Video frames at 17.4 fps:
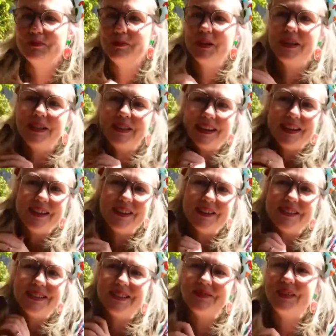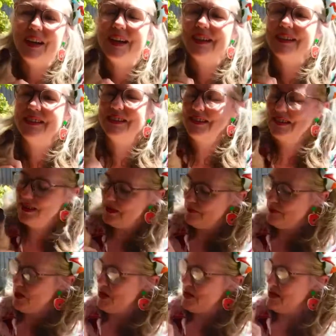been, hello Tame, this is
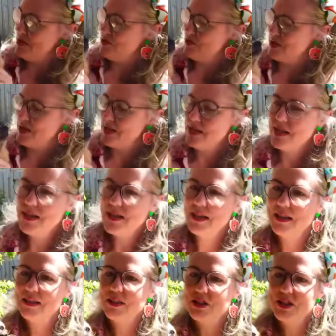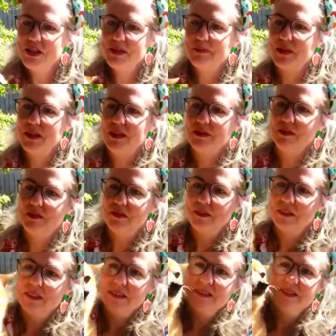my doggy, and she's been
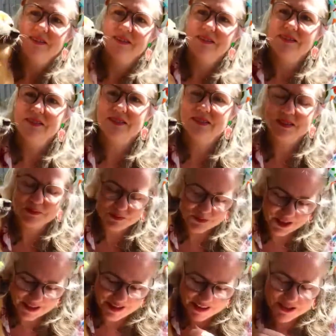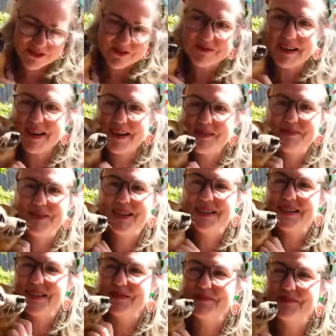running around me
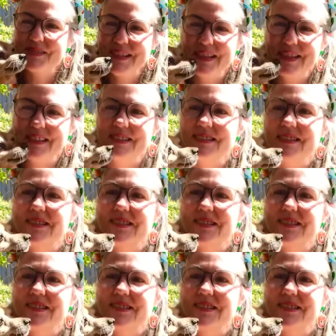as I'm reading the